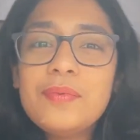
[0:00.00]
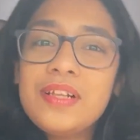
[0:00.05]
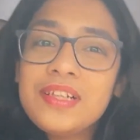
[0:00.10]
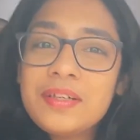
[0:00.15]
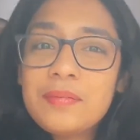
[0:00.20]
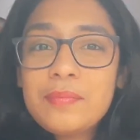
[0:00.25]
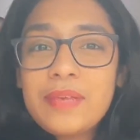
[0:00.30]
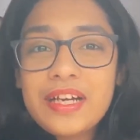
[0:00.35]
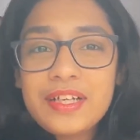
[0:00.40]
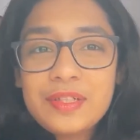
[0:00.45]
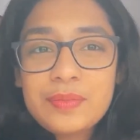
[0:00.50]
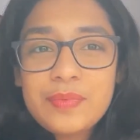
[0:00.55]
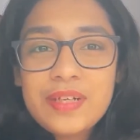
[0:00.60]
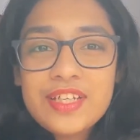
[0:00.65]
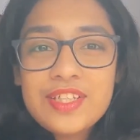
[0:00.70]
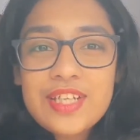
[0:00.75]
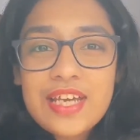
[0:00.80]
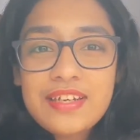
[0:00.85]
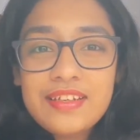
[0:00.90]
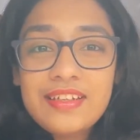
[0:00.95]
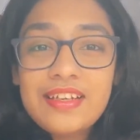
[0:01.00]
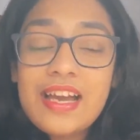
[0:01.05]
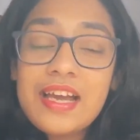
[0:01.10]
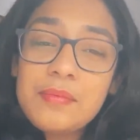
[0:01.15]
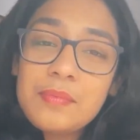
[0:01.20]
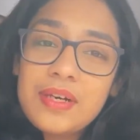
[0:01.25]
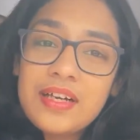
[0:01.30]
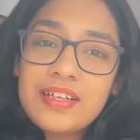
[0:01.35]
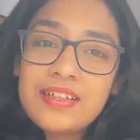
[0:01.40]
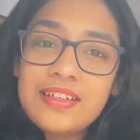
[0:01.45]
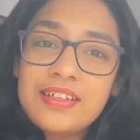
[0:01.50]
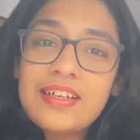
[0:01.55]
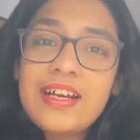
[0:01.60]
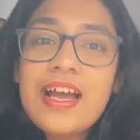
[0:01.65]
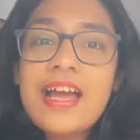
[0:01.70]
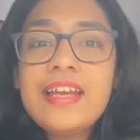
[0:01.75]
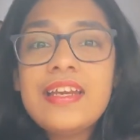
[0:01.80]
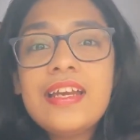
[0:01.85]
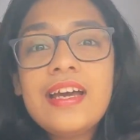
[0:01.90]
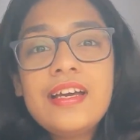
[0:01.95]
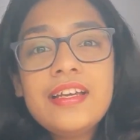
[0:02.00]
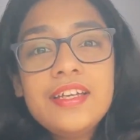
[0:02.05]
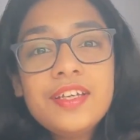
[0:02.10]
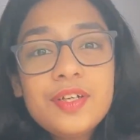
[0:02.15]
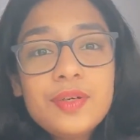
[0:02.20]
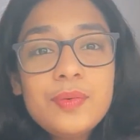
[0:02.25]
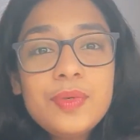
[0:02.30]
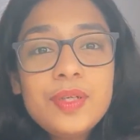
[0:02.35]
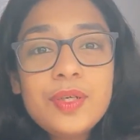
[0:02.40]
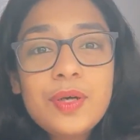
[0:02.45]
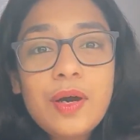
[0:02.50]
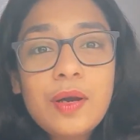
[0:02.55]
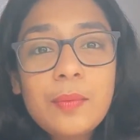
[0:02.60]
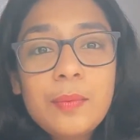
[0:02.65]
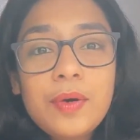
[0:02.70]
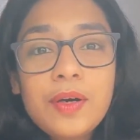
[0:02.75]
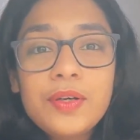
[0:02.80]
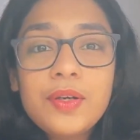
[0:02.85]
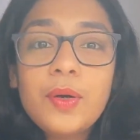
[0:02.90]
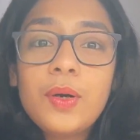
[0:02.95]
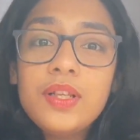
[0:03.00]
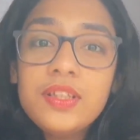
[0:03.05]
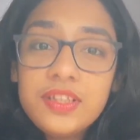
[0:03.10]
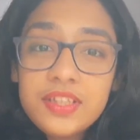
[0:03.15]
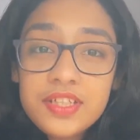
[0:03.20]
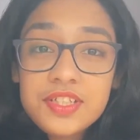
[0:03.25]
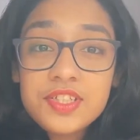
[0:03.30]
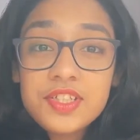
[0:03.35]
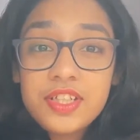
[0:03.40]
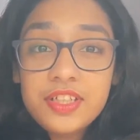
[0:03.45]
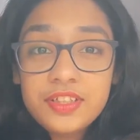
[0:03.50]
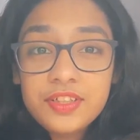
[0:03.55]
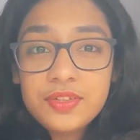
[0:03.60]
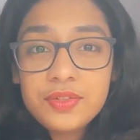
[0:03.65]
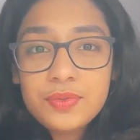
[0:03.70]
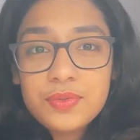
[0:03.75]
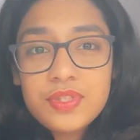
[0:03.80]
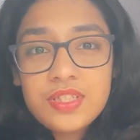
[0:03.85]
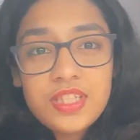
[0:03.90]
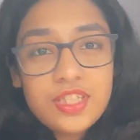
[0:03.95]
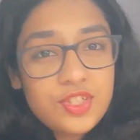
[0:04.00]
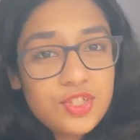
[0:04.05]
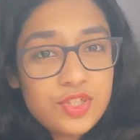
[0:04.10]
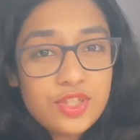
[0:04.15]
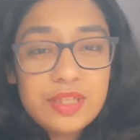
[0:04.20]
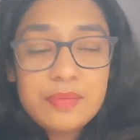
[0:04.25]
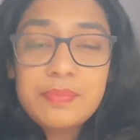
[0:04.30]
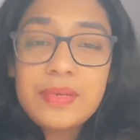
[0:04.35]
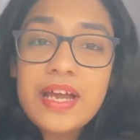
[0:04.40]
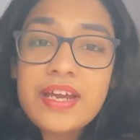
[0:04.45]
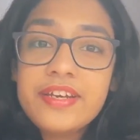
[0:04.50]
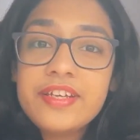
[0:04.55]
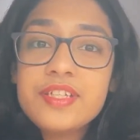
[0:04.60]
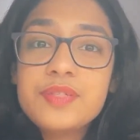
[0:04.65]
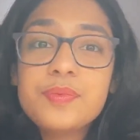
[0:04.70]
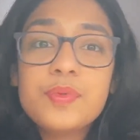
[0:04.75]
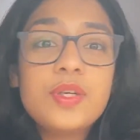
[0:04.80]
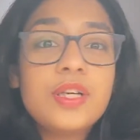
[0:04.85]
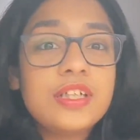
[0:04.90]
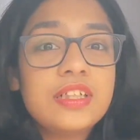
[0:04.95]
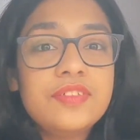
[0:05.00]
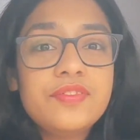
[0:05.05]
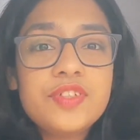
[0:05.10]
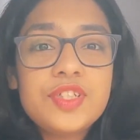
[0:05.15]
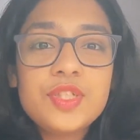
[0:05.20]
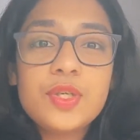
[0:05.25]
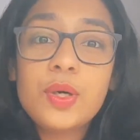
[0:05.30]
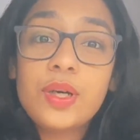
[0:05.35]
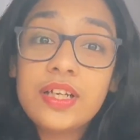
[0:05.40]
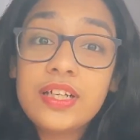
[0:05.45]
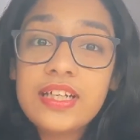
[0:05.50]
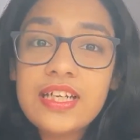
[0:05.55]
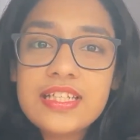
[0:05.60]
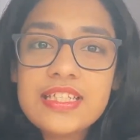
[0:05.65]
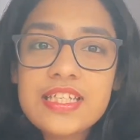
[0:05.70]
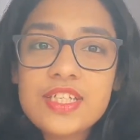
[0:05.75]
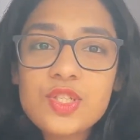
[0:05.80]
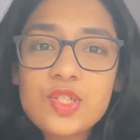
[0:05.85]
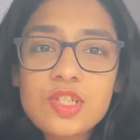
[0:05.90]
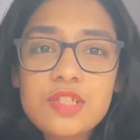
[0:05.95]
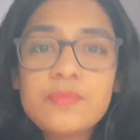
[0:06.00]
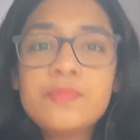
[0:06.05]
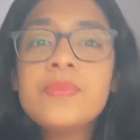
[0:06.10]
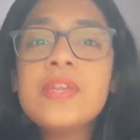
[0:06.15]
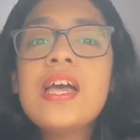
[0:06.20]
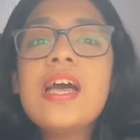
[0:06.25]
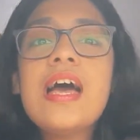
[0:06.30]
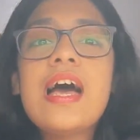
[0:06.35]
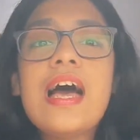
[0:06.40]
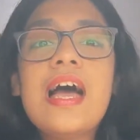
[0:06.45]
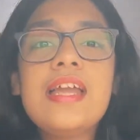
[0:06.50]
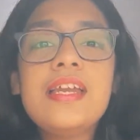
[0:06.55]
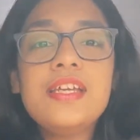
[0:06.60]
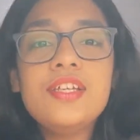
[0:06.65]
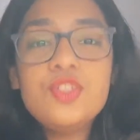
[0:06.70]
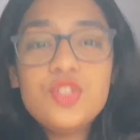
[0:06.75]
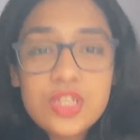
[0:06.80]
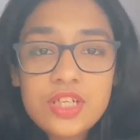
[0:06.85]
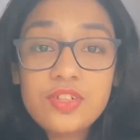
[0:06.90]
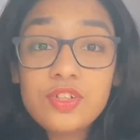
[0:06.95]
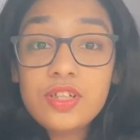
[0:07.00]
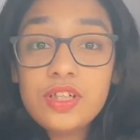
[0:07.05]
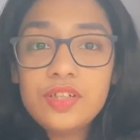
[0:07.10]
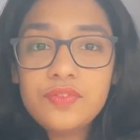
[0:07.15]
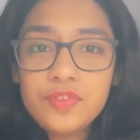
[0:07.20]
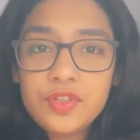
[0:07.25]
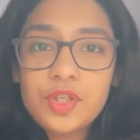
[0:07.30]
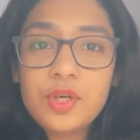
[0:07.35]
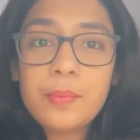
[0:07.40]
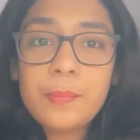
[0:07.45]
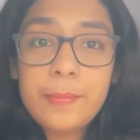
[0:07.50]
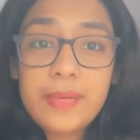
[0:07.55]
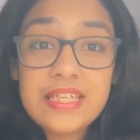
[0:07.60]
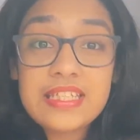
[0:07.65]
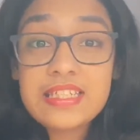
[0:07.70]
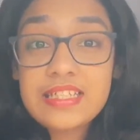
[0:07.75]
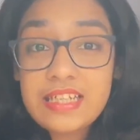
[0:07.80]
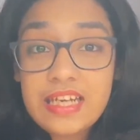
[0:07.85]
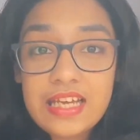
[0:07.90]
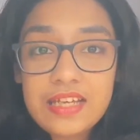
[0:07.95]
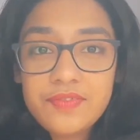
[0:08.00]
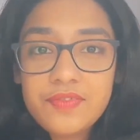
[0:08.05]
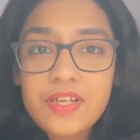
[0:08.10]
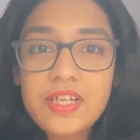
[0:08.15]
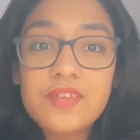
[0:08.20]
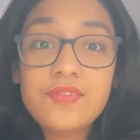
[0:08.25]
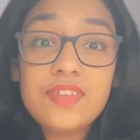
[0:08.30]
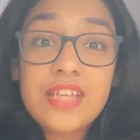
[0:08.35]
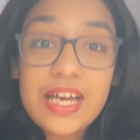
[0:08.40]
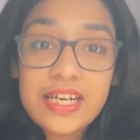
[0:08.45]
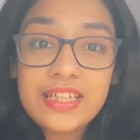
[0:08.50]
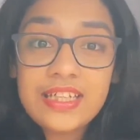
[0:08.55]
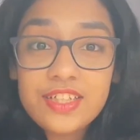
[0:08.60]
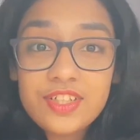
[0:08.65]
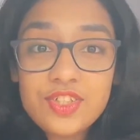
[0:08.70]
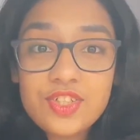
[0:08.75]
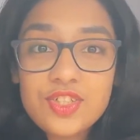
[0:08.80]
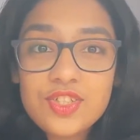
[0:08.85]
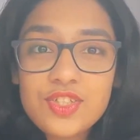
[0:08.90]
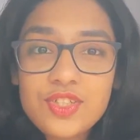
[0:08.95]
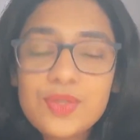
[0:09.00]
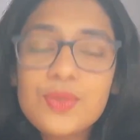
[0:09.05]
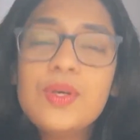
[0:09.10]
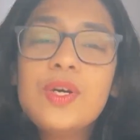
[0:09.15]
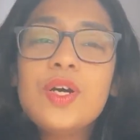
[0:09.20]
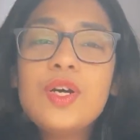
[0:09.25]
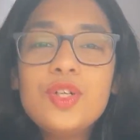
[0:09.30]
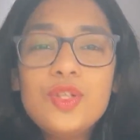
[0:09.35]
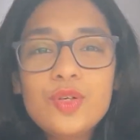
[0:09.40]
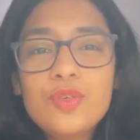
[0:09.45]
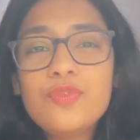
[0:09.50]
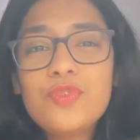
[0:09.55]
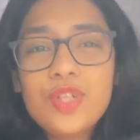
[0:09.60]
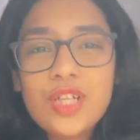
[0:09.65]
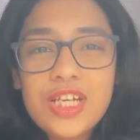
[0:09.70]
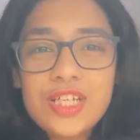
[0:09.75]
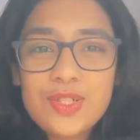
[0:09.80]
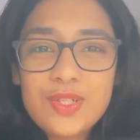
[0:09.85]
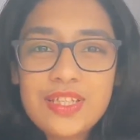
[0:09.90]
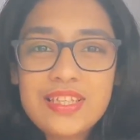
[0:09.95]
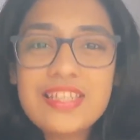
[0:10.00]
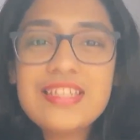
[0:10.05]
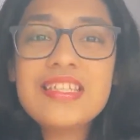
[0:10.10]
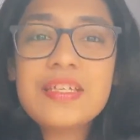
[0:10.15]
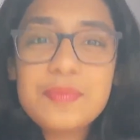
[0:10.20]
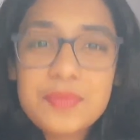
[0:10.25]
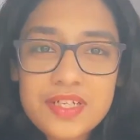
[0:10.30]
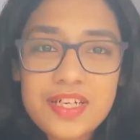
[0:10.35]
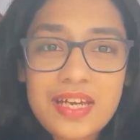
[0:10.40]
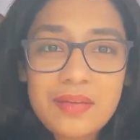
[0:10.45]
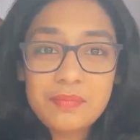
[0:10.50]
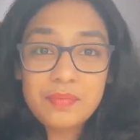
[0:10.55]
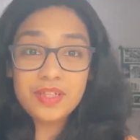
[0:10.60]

welcome back to my channel. I'm Ahana and here we talk about all things related to stationery, planners, productivity, organization and in general living your best life. And if that interests you, don't forget to hit the subscribe